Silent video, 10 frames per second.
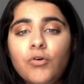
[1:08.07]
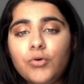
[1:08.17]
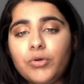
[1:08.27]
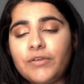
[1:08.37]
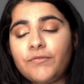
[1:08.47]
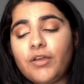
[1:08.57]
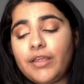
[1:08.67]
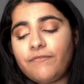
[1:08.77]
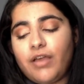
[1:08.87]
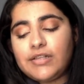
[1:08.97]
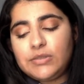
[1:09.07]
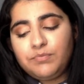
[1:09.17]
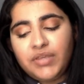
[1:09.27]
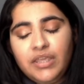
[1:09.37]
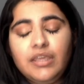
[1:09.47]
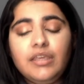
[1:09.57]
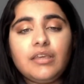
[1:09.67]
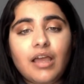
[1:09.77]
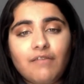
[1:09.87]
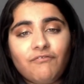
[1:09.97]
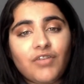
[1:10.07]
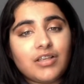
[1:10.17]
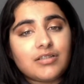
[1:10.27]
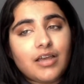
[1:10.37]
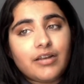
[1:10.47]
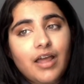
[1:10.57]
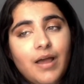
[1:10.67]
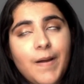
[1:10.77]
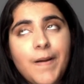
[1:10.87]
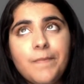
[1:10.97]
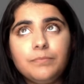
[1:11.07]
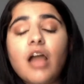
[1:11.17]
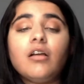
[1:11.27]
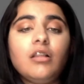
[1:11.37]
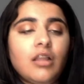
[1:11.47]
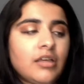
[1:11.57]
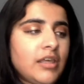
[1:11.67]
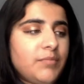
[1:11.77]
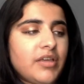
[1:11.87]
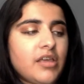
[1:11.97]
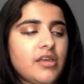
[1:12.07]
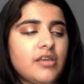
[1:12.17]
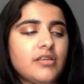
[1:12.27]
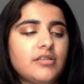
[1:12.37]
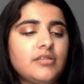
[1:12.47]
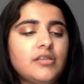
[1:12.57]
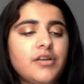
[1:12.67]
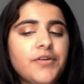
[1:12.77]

or if I speak and things like that. I got lucky because